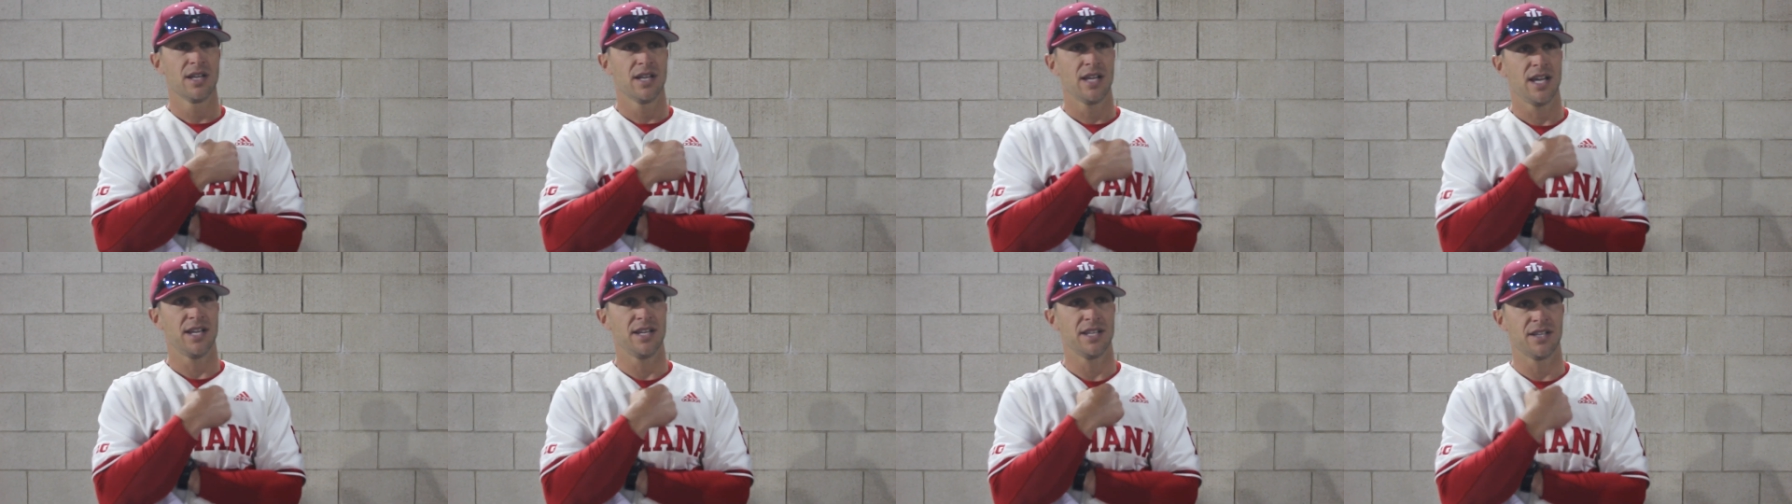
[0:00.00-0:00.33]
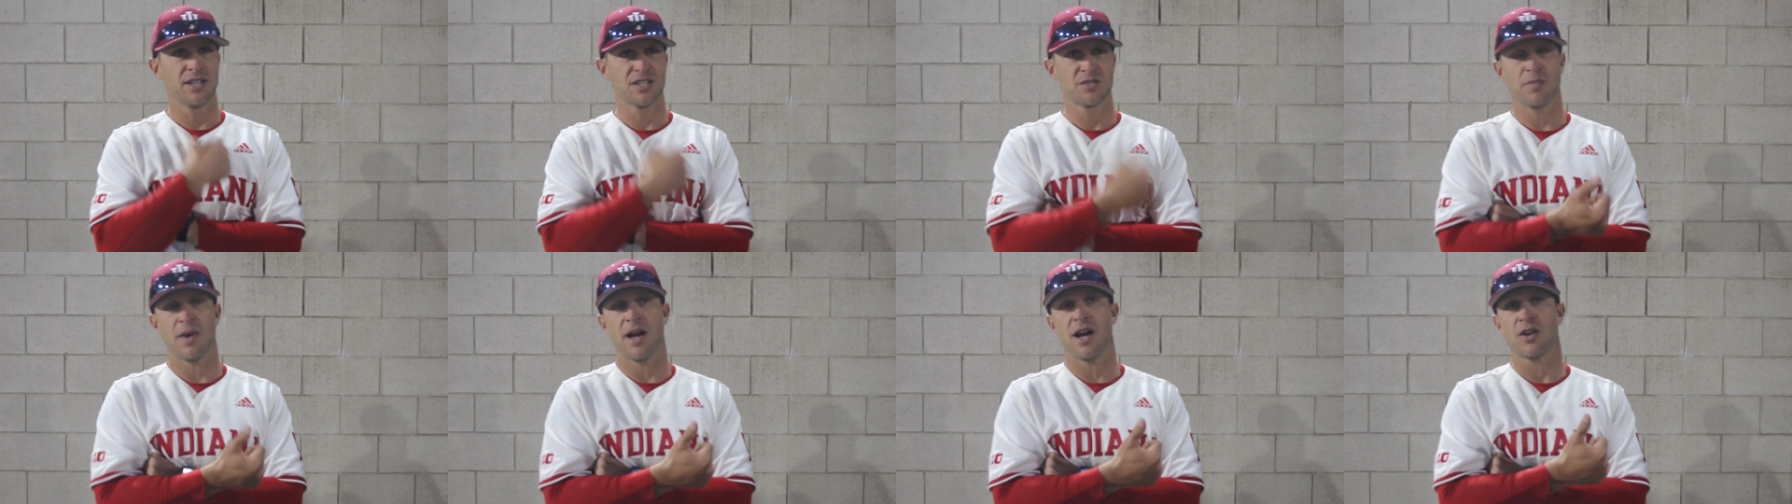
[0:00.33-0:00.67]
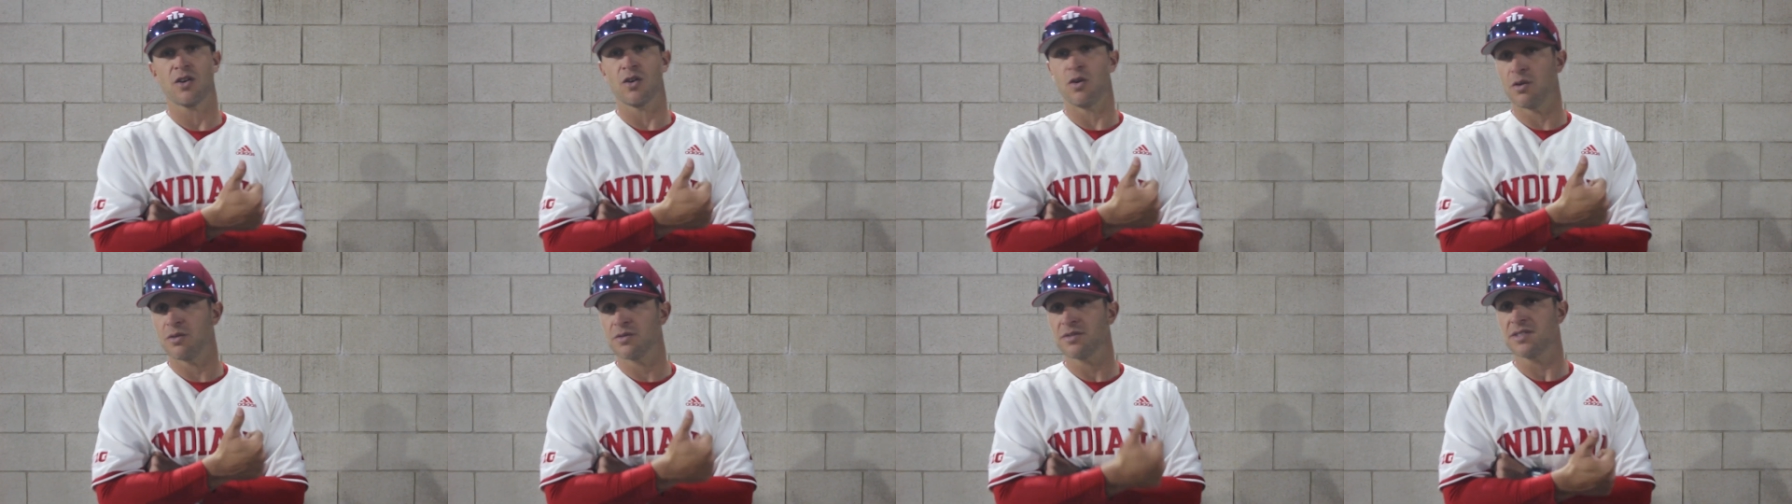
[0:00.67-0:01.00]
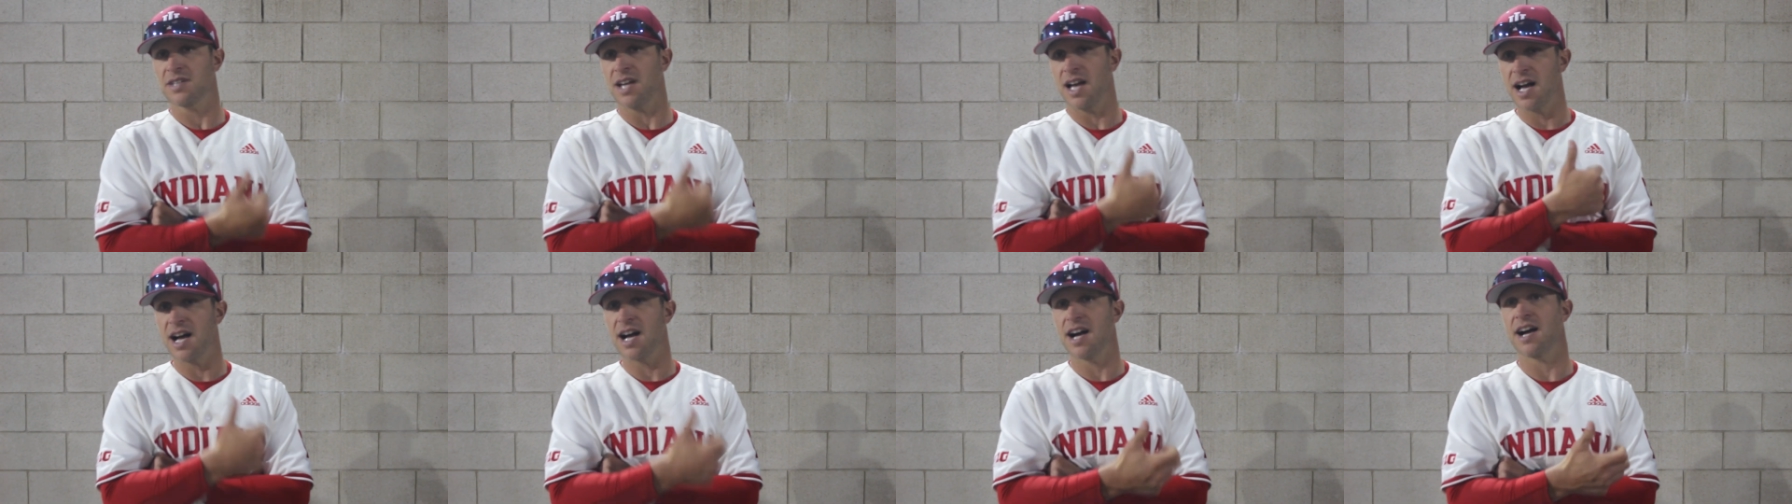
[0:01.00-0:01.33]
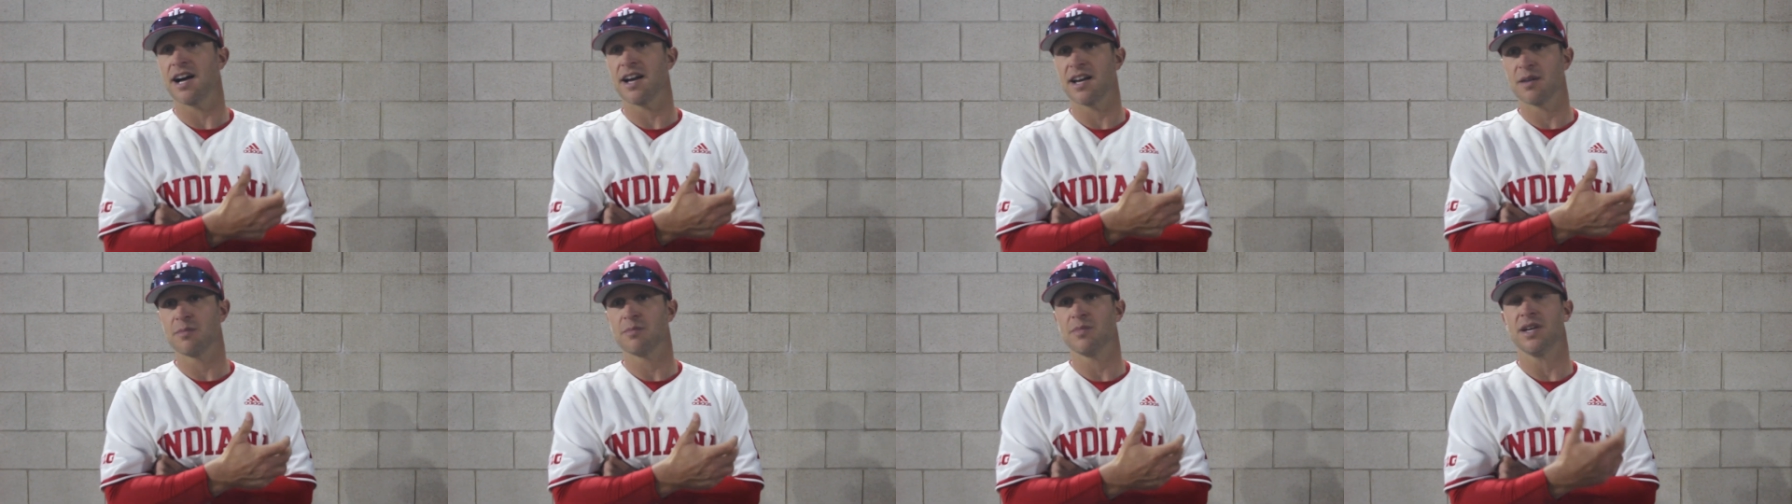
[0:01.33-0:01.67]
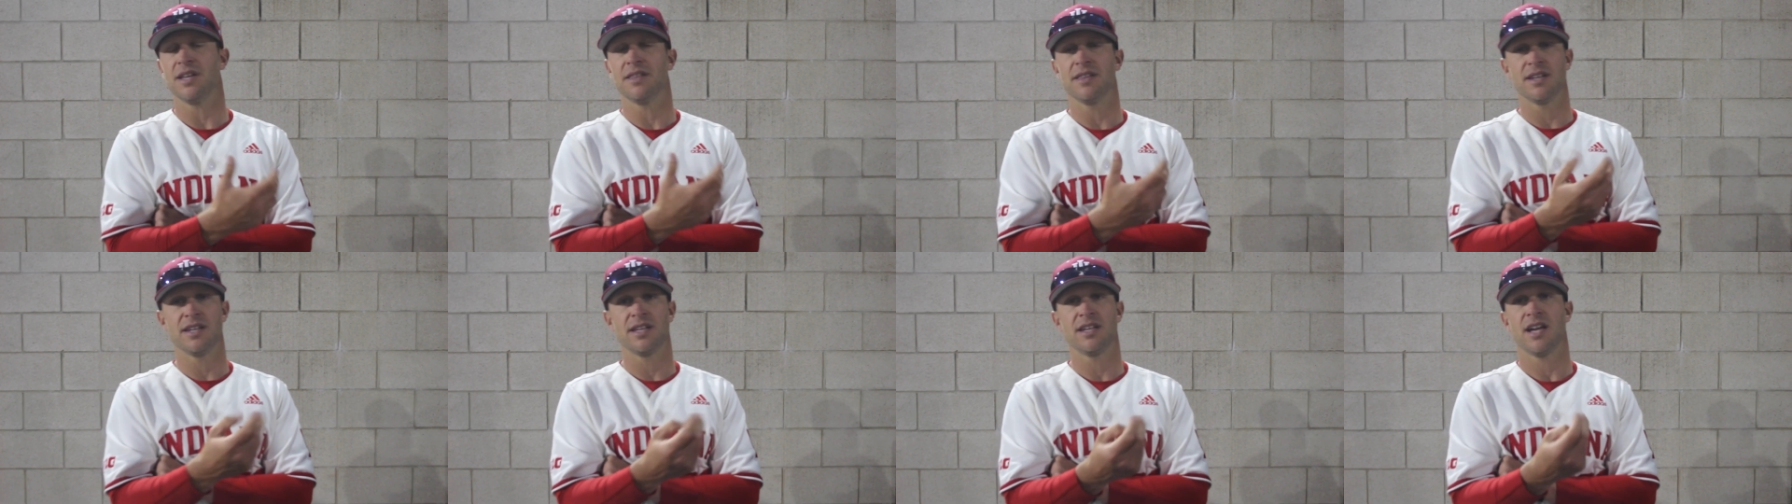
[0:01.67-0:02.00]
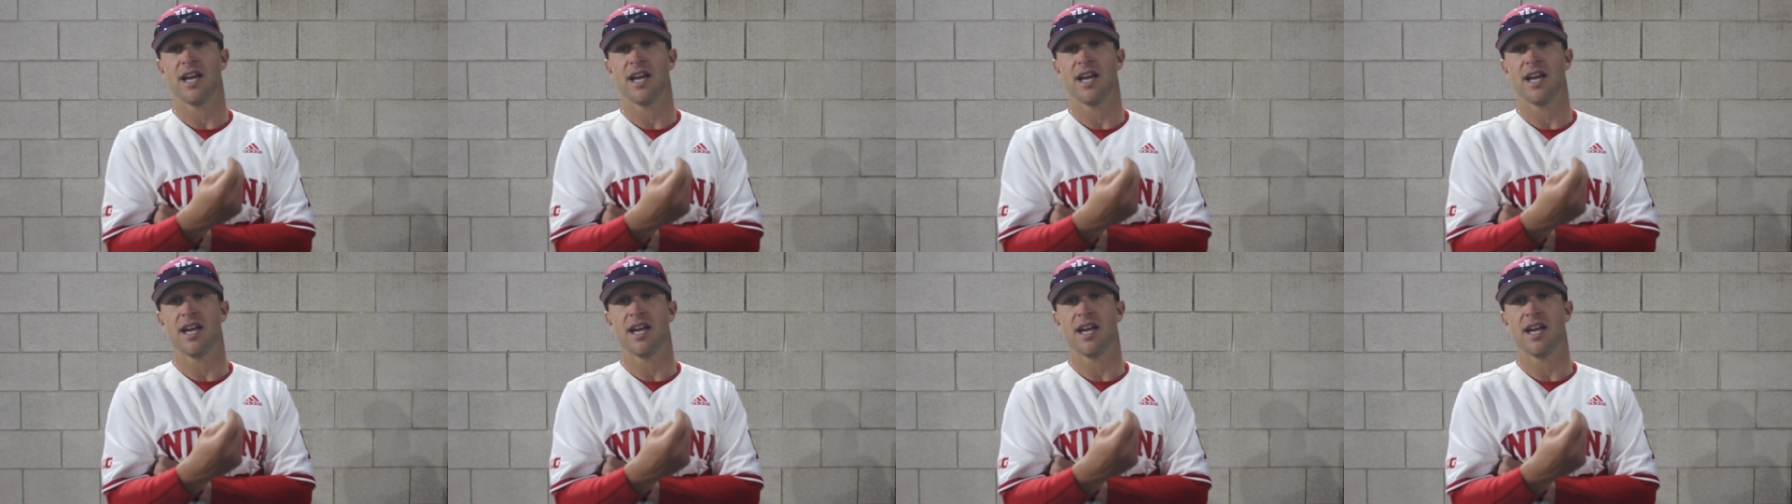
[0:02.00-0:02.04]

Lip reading: and he gets back on time, and then he